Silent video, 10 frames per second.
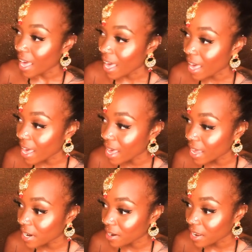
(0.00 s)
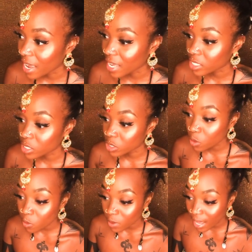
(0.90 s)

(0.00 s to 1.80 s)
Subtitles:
And as soon